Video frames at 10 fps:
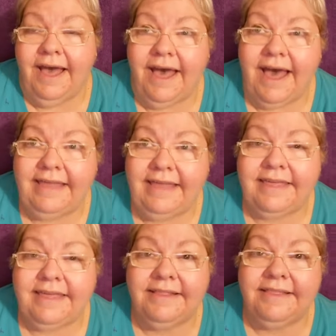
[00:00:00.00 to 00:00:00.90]
I
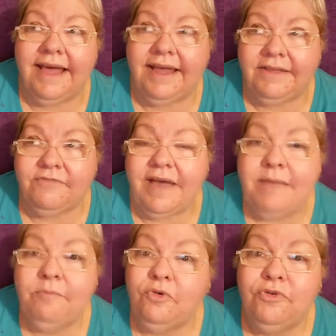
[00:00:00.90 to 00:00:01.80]
think that if I
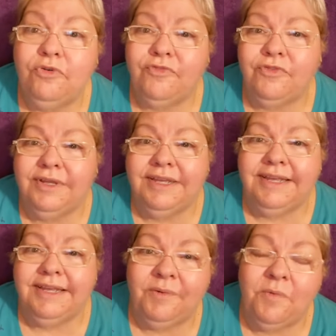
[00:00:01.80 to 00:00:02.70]
move,
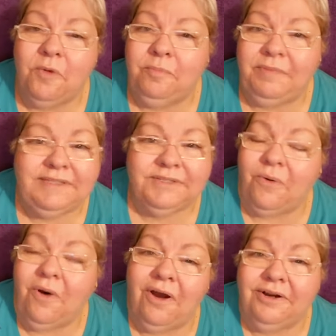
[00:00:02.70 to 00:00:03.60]
it won't be so
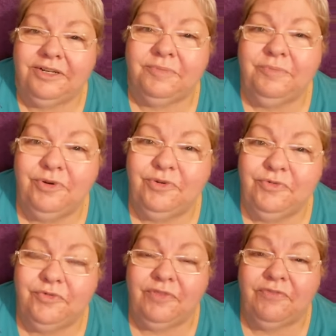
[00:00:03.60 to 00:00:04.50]
hard to
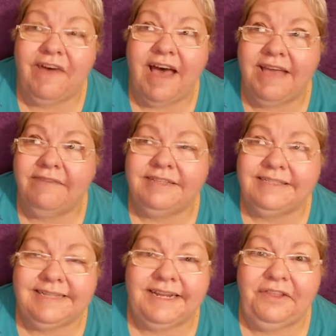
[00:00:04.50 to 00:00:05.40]
move with five
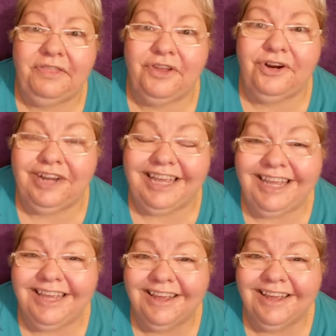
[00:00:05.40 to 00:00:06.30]
instead of
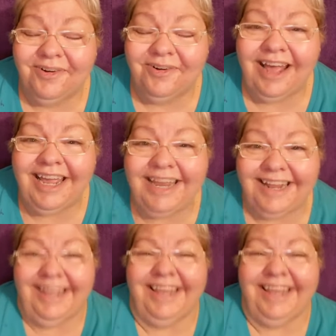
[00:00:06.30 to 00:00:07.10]
30, right?